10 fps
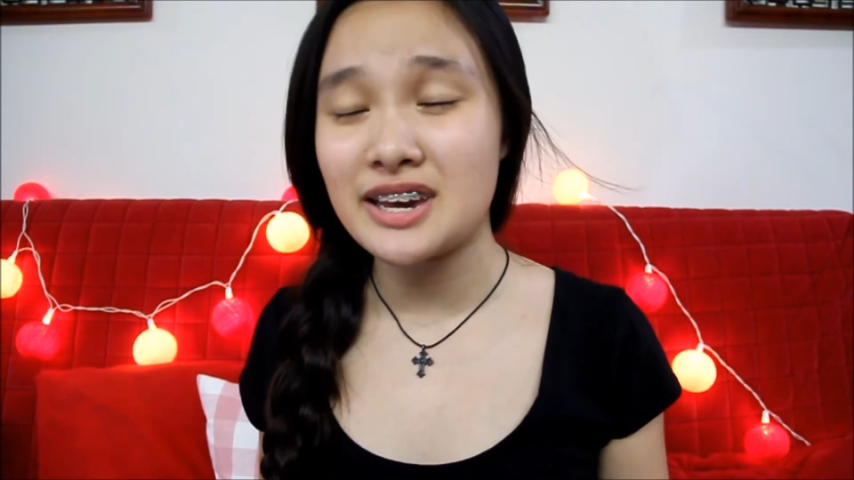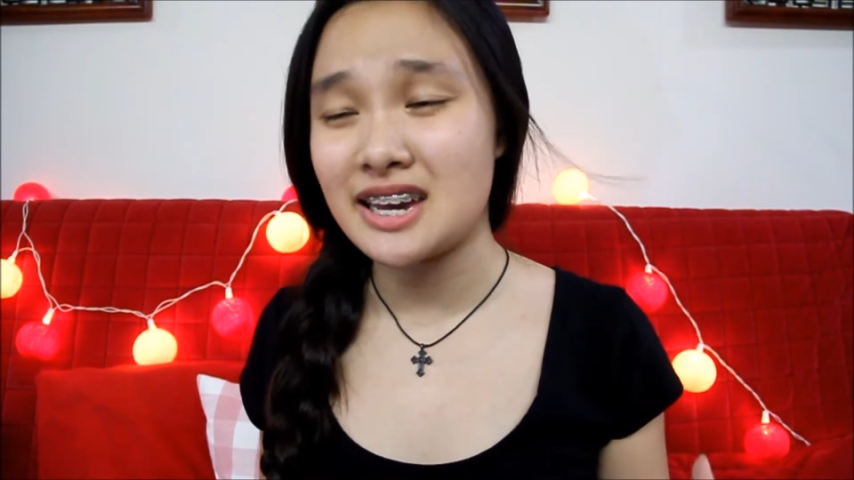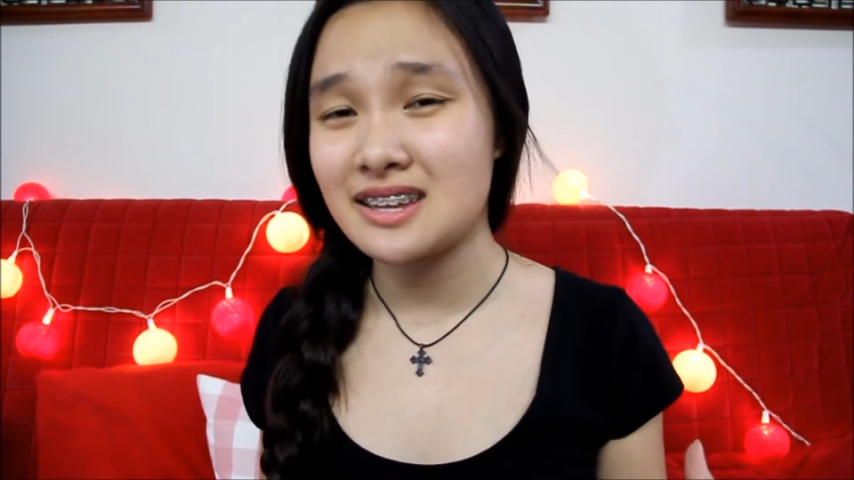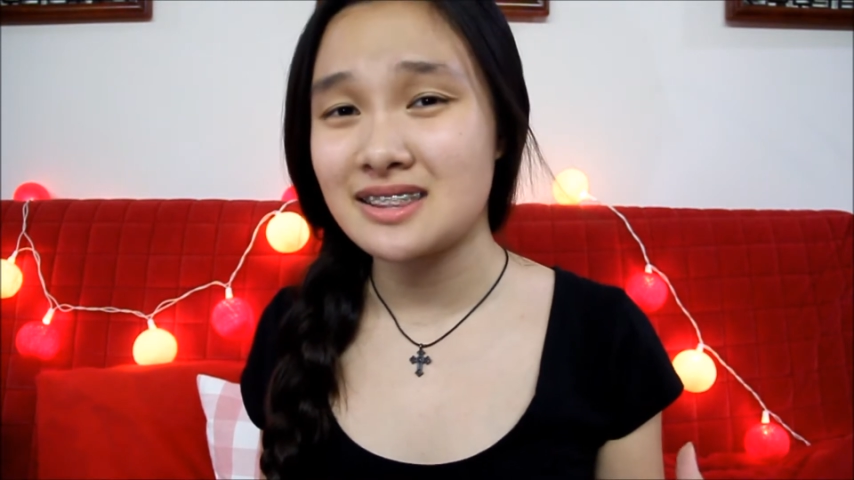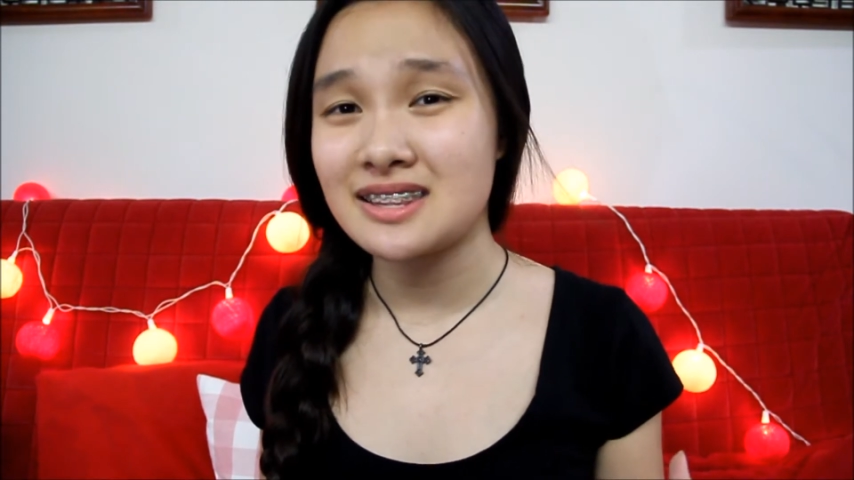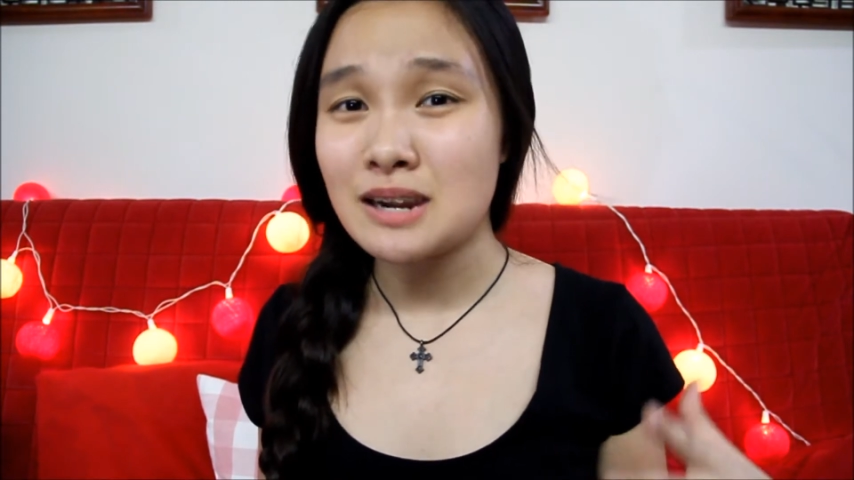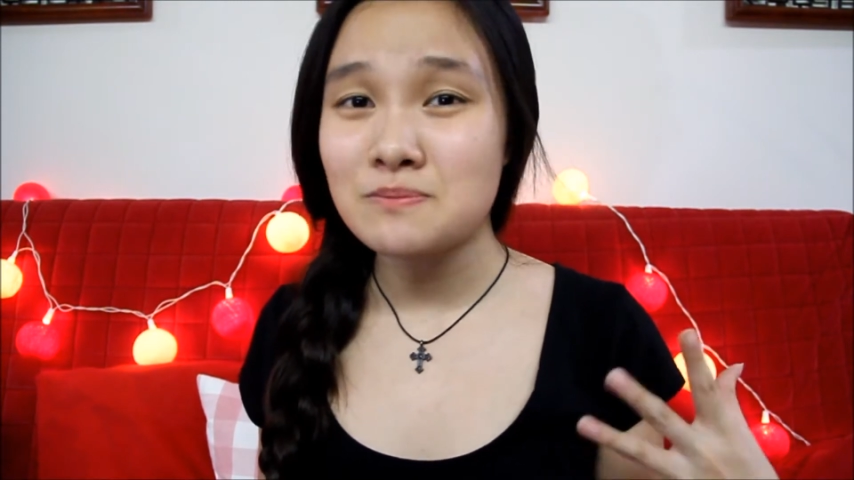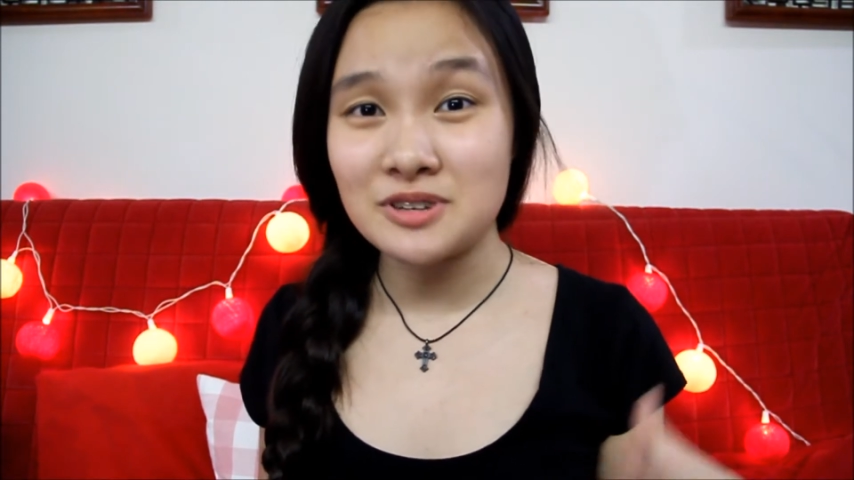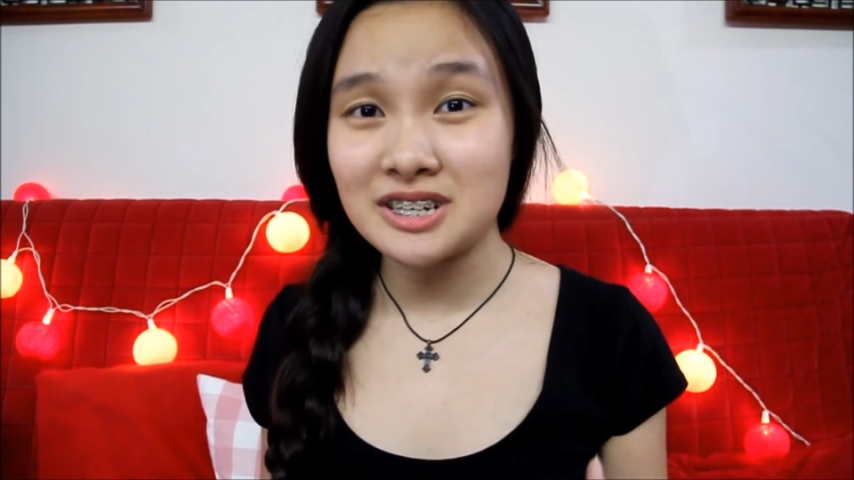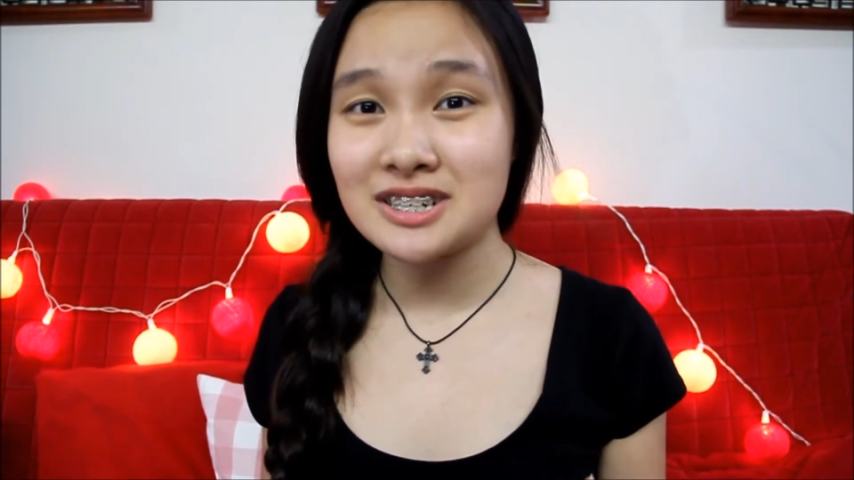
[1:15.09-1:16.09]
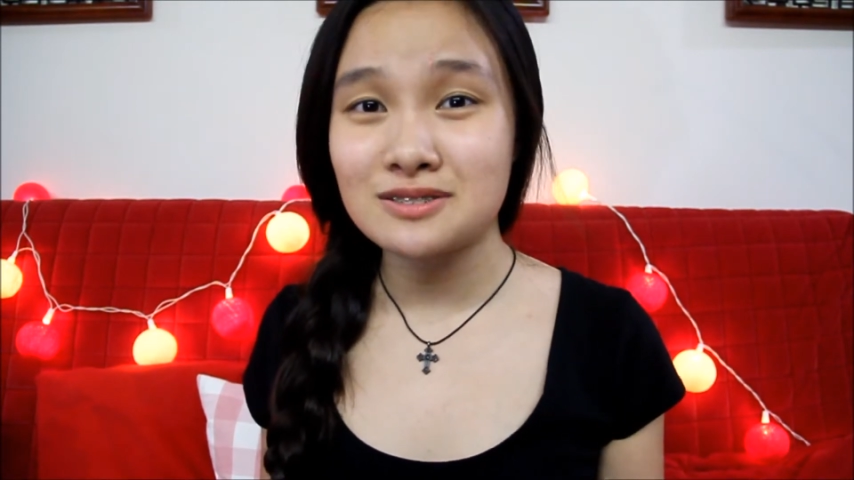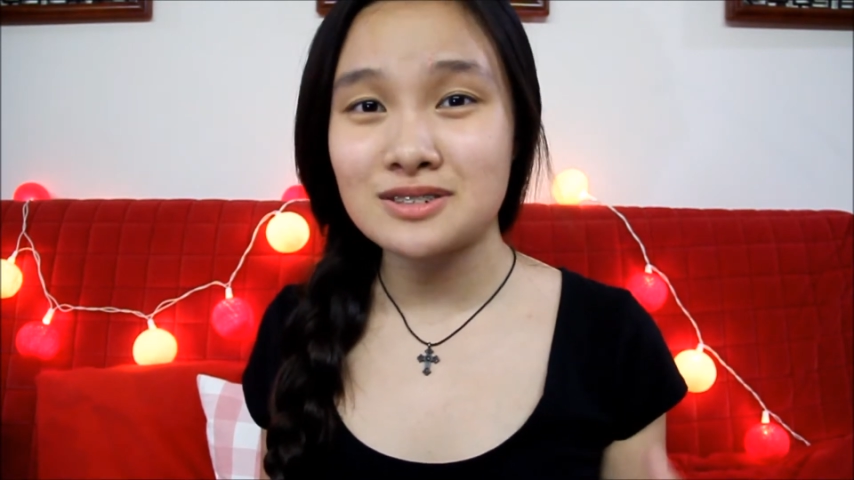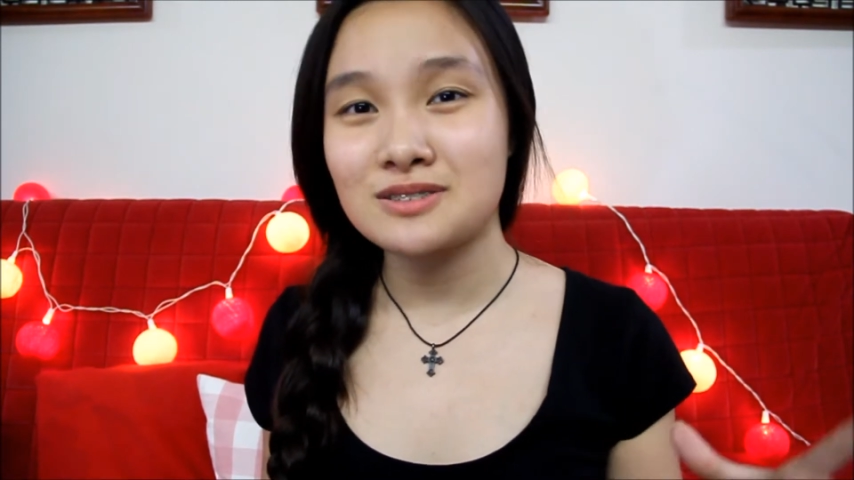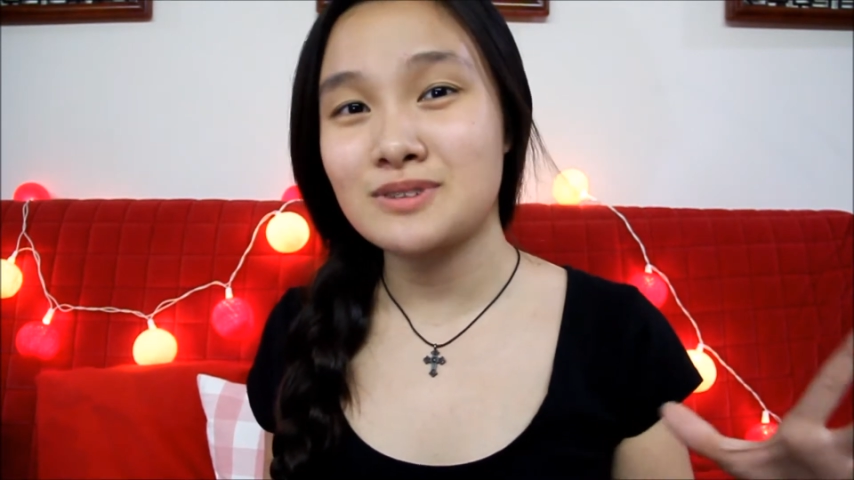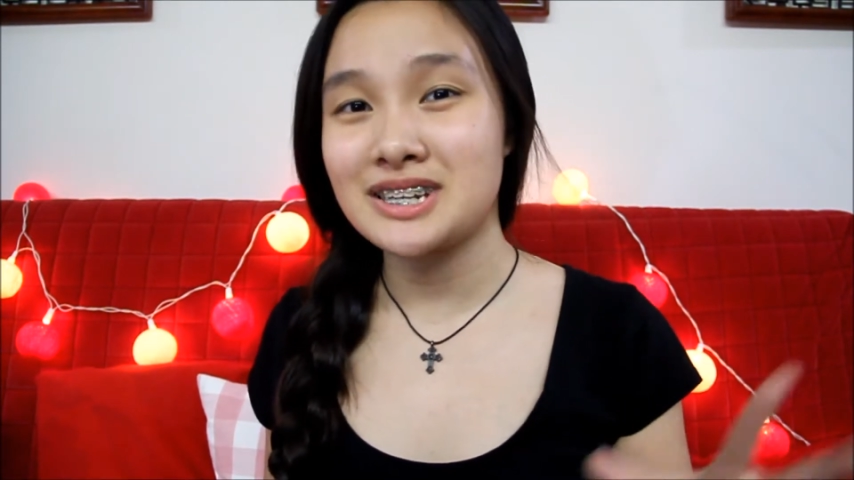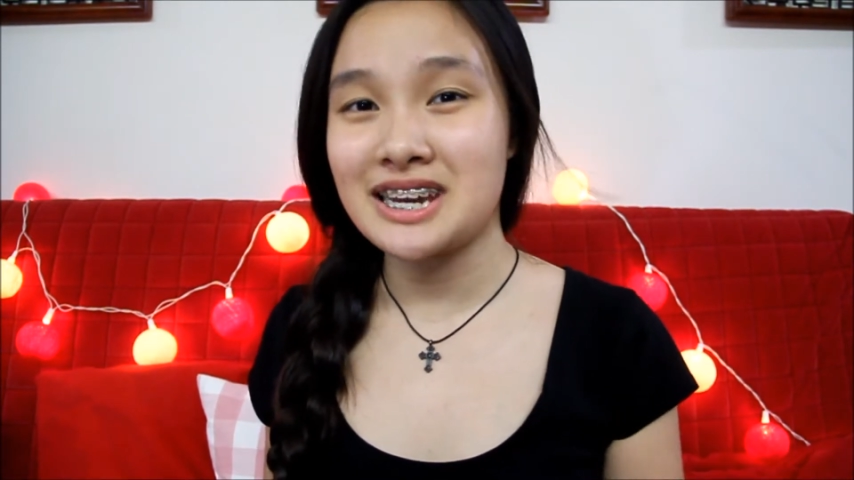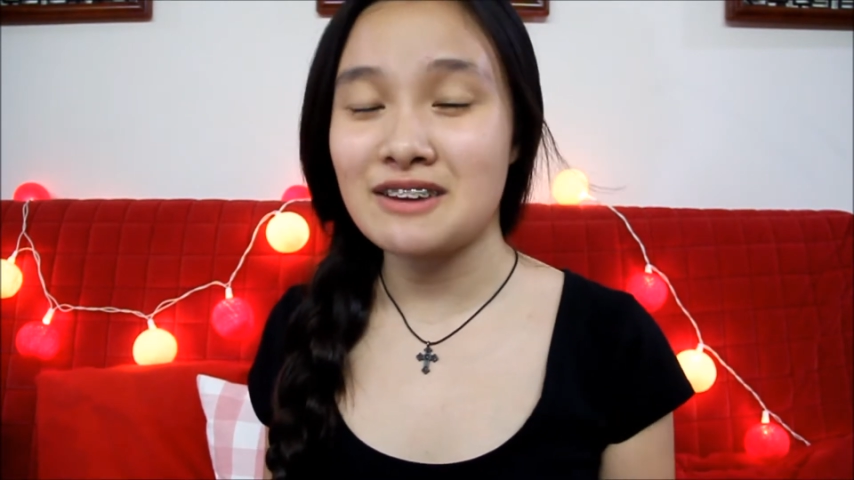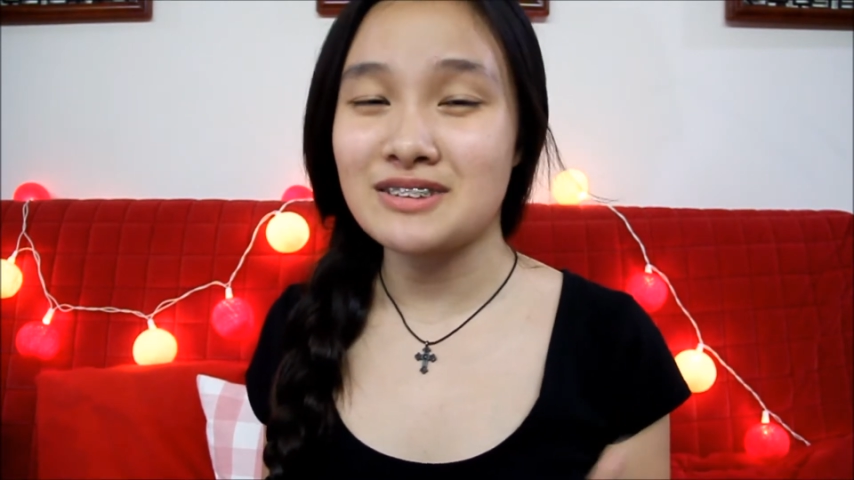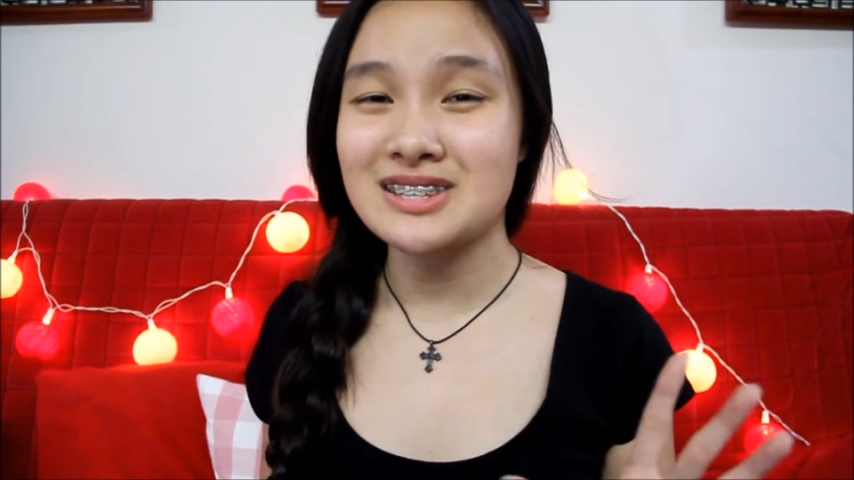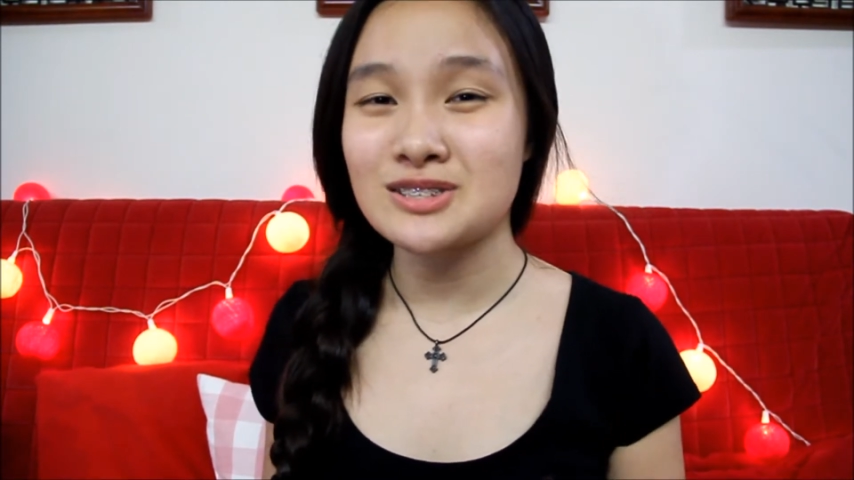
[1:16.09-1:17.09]
and I'm pretty sure what they
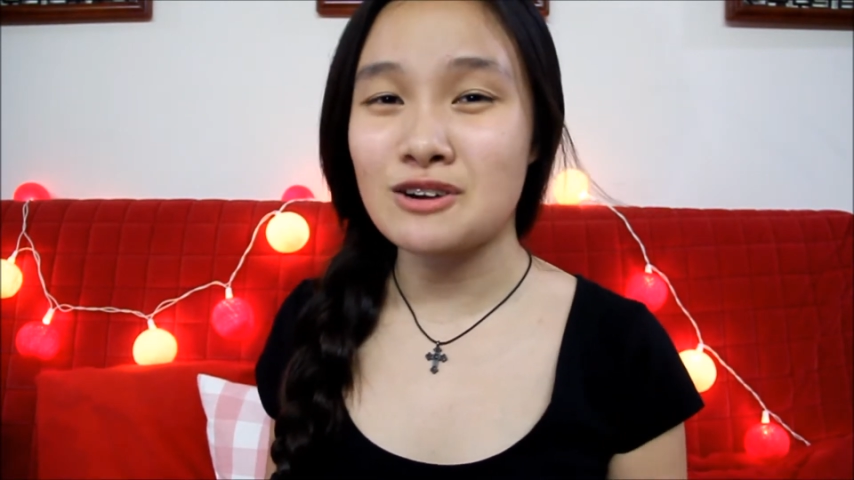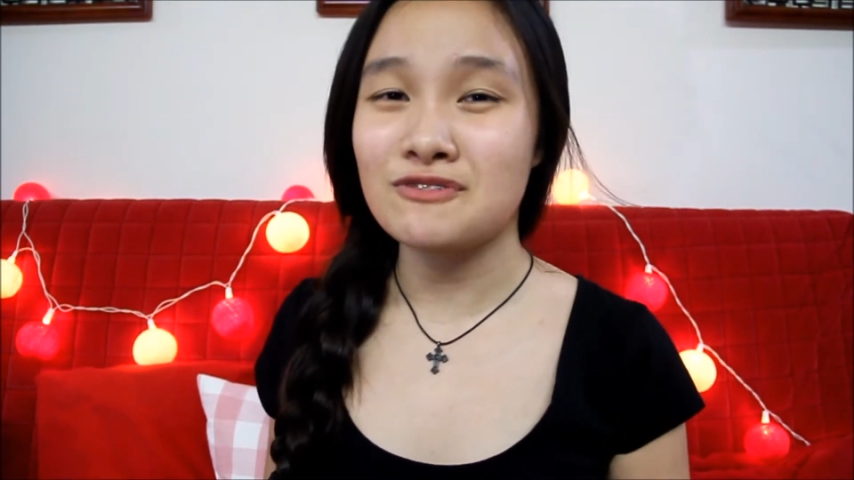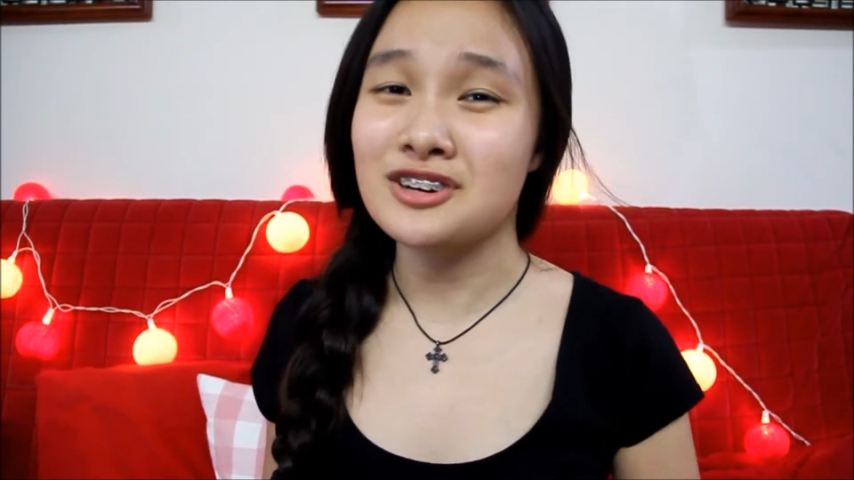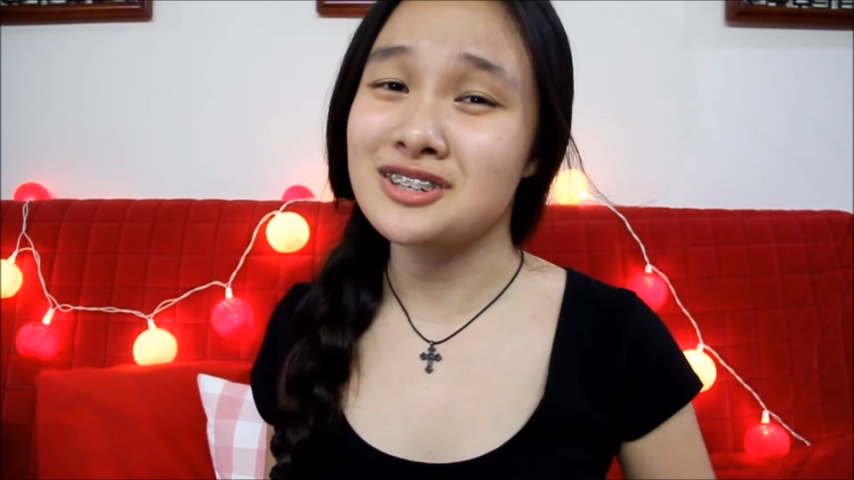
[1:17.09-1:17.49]
have in store for